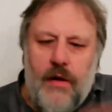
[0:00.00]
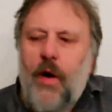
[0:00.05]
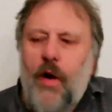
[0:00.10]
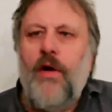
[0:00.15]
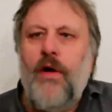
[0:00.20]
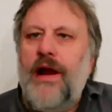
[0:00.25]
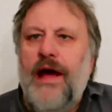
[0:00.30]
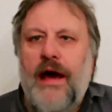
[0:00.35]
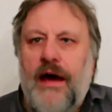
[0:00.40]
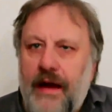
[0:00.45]

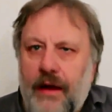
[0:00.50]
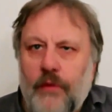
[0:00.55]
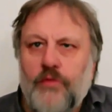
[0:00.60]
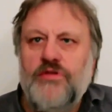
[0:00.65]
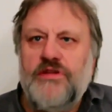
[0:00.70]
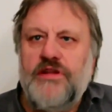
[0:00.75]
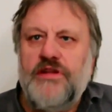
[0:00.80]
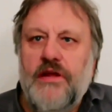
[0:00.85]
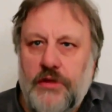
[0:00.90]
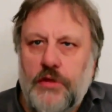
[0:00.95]
all
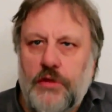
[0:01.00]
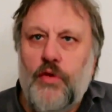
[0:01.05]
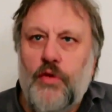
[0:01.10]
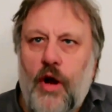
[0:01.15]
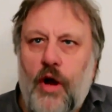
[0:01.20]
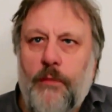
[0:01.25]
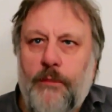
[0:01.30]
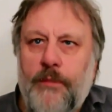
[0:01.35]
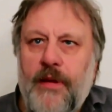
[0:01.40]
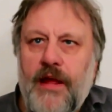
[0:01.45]
around
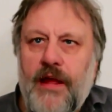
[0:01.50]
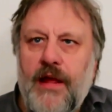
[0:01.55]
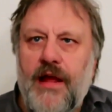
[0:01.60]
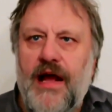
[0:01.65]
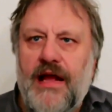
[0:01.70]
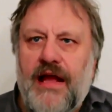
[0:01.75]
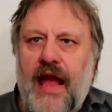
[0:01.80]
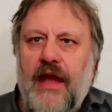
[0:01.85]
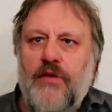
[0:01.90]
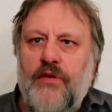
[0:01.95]
Europe,
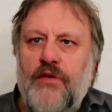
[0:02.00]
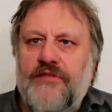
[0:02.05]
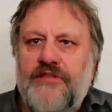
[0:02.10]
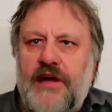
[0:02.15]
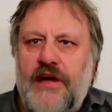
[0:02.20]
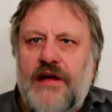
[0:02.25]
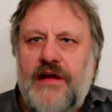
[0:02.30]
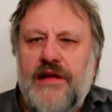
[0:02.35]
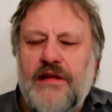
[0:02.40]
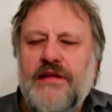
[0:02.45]
a kind of
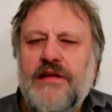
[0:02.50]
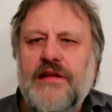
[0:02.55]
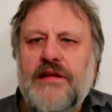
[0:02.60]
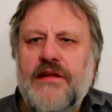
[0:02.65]
a